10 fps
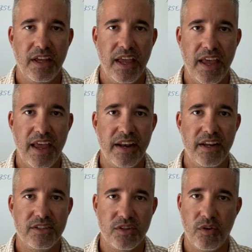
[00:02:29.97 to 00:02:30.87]
and
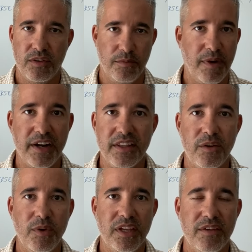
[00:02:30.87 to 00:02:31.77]
the money
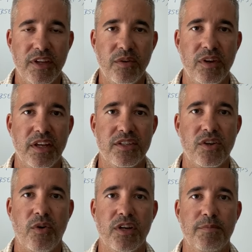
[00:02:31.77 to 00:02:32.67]
that we give you is
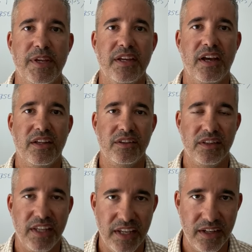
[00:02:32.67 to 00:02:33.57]
going to be a
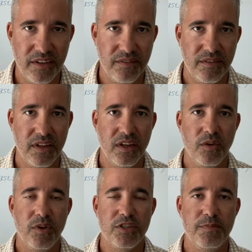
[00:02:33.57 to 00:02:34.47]
lien,
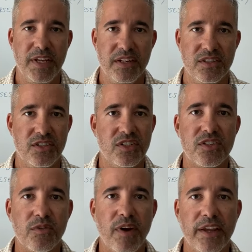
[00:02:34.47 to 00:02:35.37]
which means
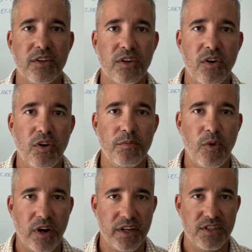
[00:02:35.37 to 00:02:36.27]
just a regular old
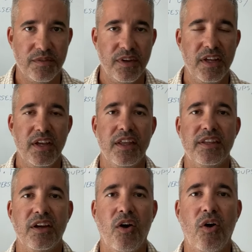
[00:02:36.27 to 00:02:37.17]
mortgage.
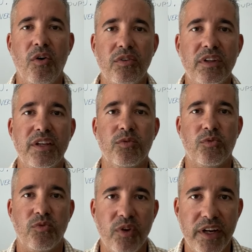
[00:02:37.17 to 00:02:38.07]
The only
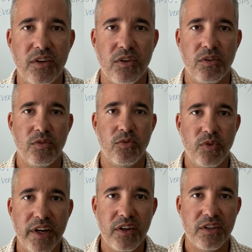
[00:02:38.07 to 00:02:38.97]

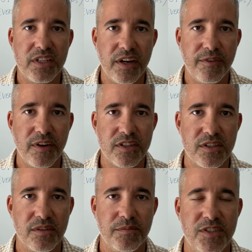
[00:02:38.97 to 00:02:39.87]
real
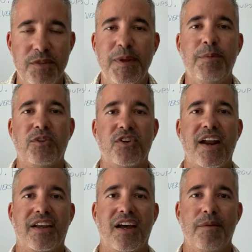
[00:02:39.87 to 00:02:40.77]
difference, see, people try
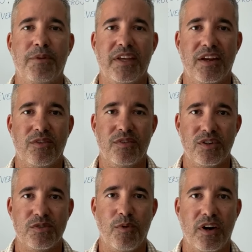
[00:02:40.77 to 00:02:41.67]
to complicate
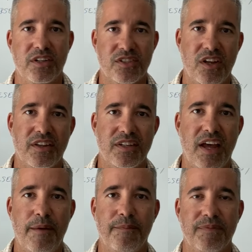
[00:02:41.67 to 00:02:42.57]
reverse mortgages all the
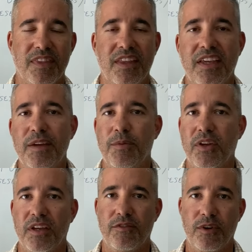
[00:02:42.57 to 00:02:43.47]
time. They keep
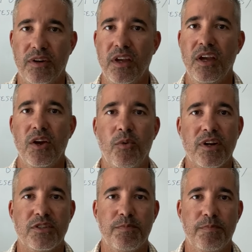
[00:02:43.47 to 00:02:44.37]
looking for
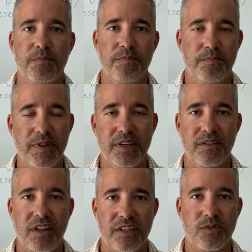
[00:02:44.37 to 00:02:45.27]
what's
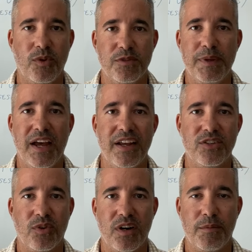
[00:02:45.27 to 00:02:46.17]
behind
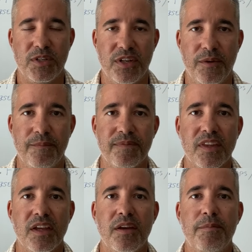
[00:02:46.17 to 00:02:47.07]
door number two.
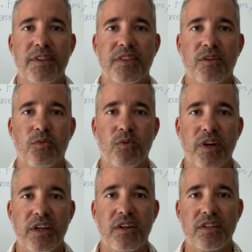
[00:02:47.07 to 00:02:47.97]
But the
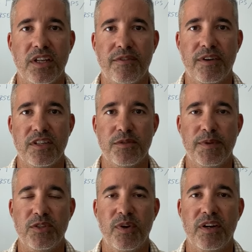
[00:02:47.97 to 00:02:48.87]
real difference
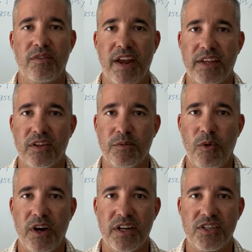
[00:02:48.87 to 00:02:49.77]
between a regular
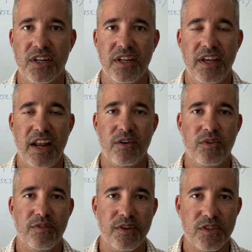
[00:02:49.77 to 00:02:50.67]
mortgage and a
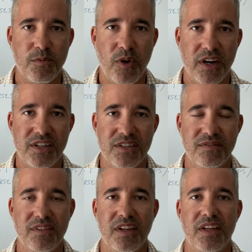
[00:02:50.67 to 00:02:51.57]
reverse mortgage
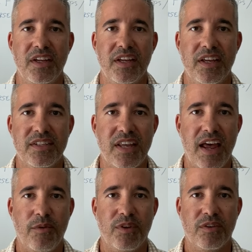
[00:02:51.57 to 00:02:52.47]
is
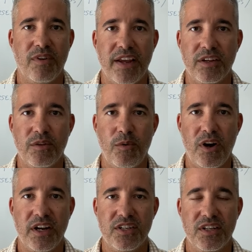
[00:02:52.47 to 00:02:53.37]
that with a regular
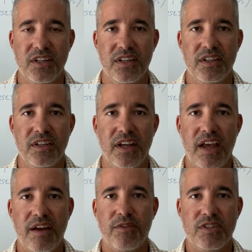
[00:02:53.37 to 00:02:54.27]
mortgage,
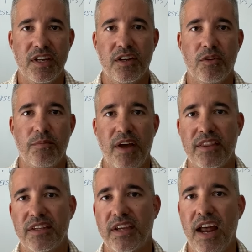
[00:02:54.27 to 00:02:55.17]
every single
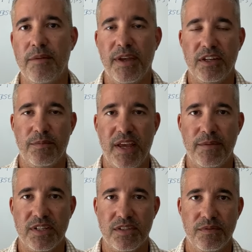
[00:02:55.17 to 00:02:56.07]
month you got to make your
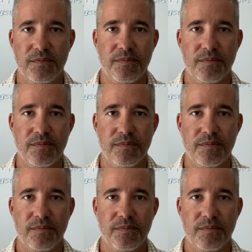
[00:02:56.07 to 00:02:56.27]
payments.